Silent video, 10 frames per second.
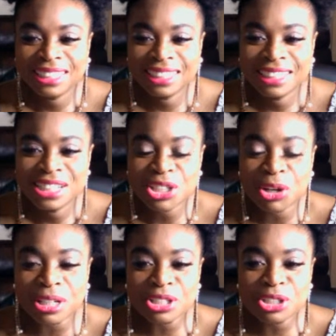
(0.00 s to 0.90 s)
So,
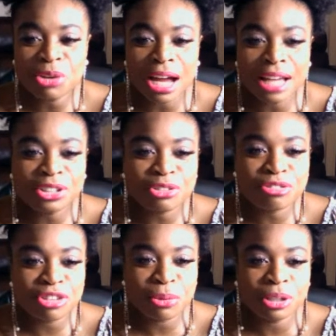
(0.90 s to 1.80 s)
Katura, I do
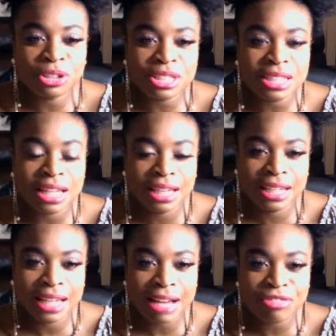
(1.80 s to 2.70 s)
feel what you're saying.
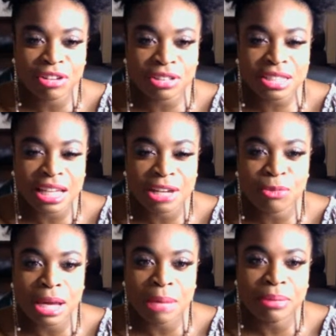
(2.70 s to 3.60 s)
I felt the same
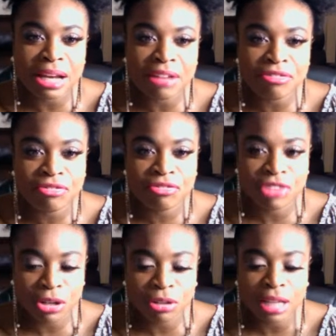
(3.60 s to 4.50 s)
way, but I
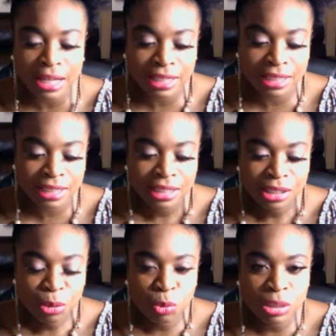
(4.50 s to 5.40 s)
feel like
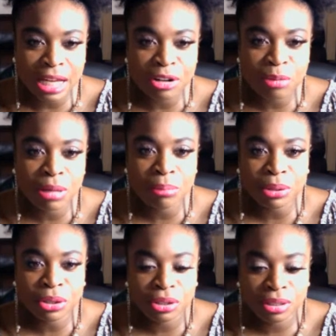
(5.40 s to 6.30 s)
when I
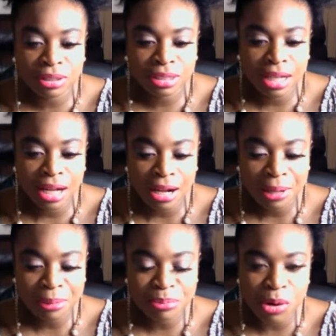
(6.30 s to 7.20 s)
remember
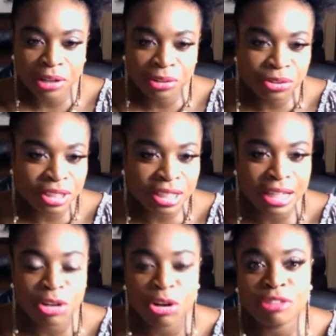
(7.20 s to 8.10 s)
Martin Luther
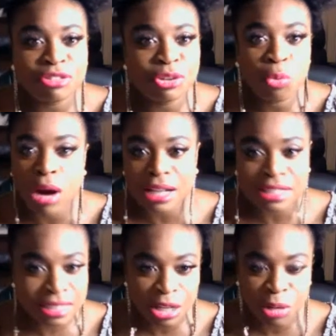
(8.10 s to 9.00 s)
King, or if you watch Selma